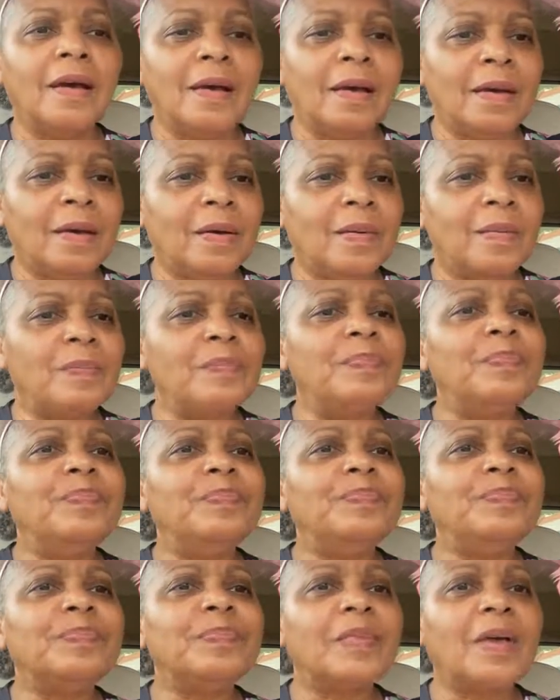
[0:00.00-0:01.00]
Um,
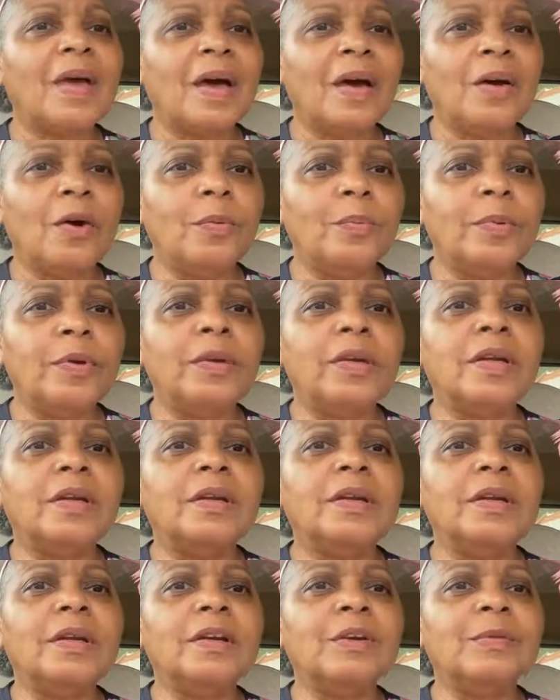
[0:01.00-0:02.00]
I hope you
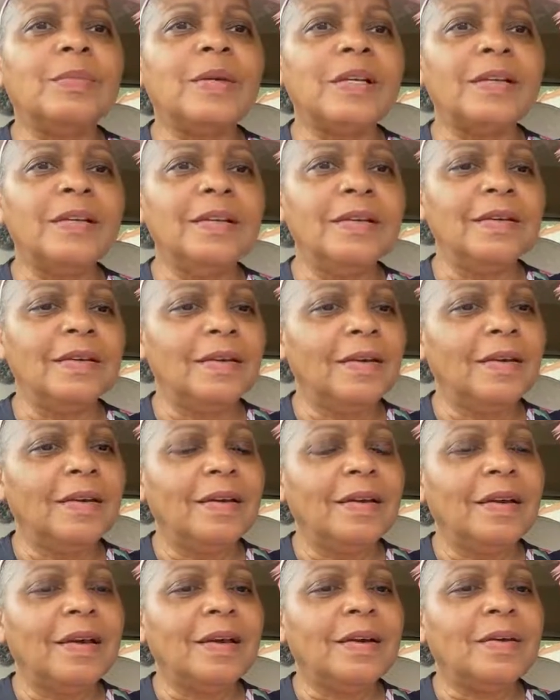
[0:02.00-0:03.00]
can hear me.
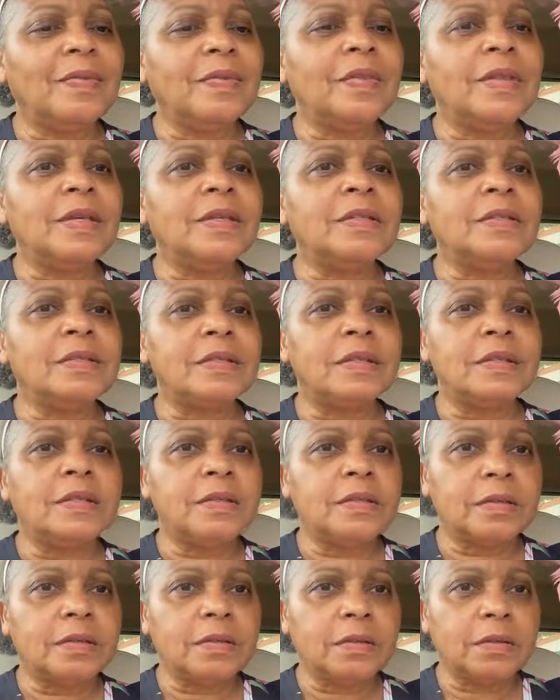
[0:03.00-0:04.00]
This
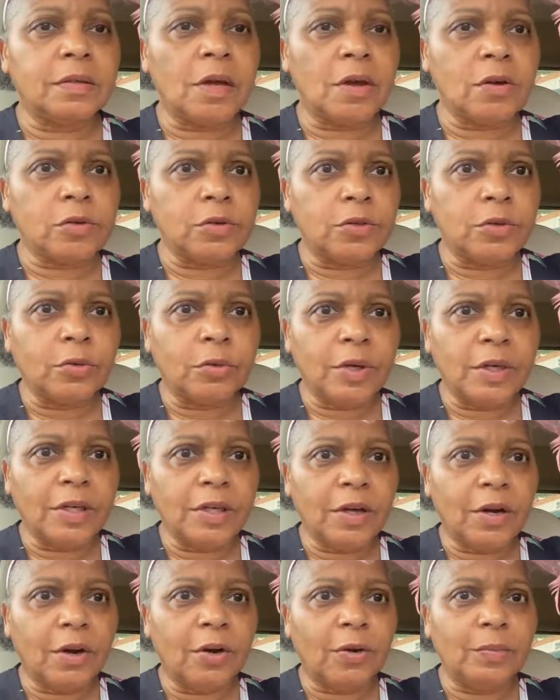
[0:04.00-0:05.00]
is Dr. Dorinda
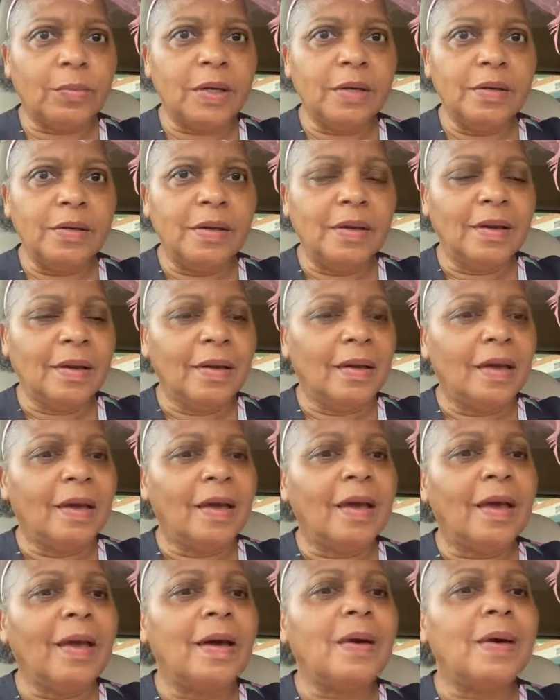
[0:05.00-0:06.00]
Kirby.
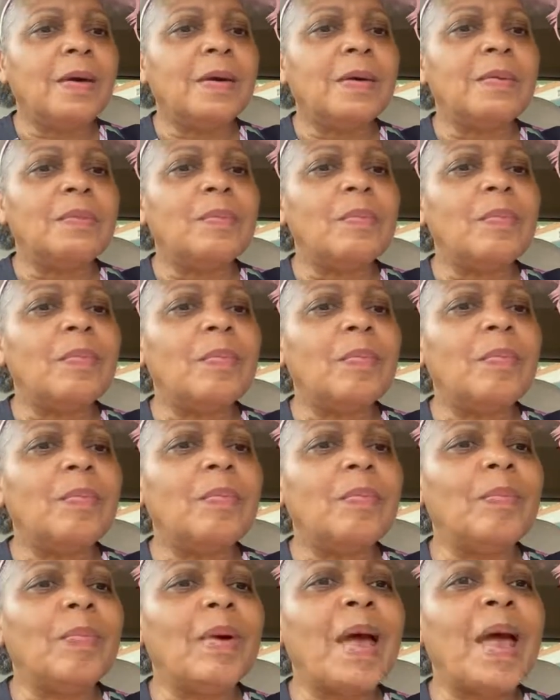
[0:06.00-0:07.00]
Um,
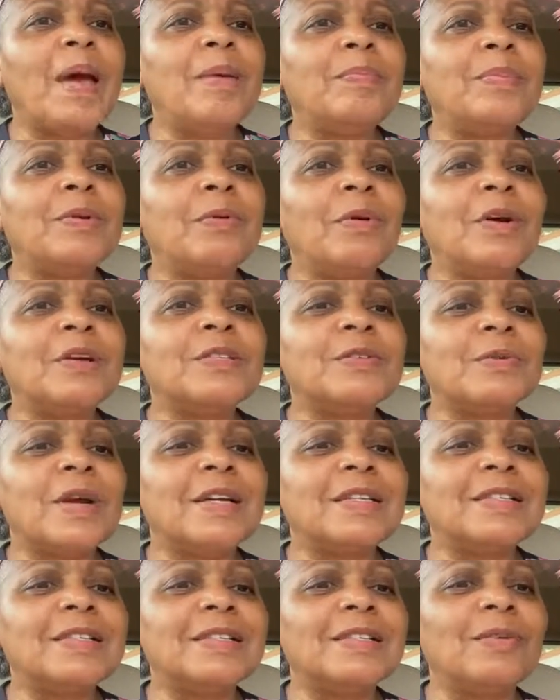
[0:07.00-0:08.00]
happy
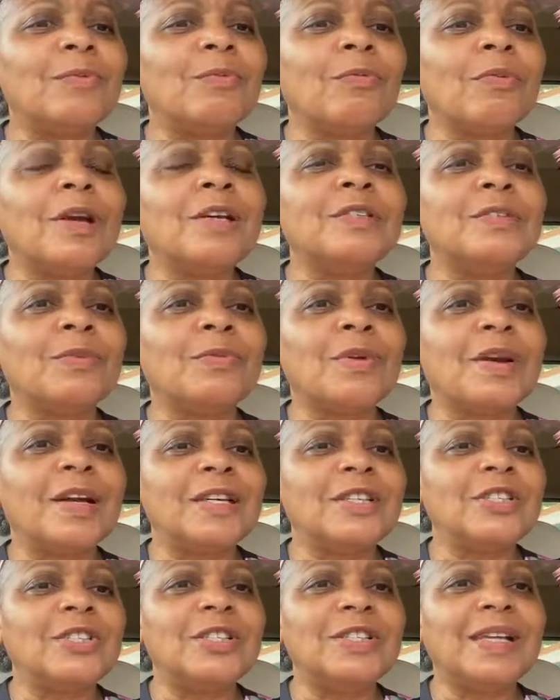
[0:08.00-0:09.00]
Resurrection,
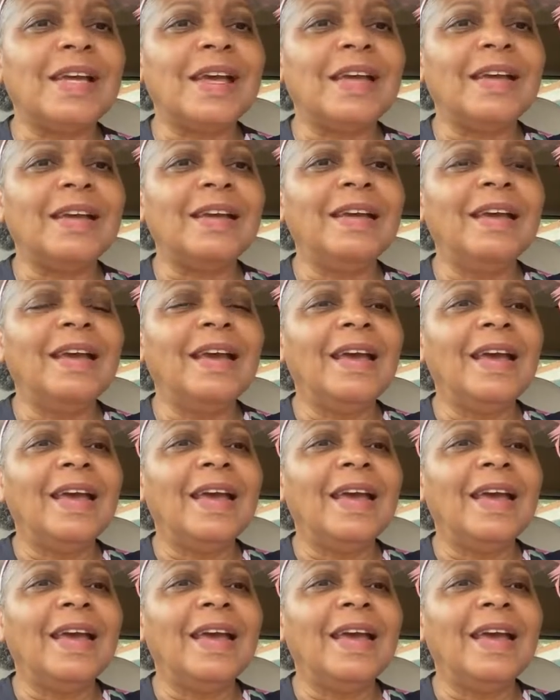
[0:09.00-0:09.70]
Resurrection Day.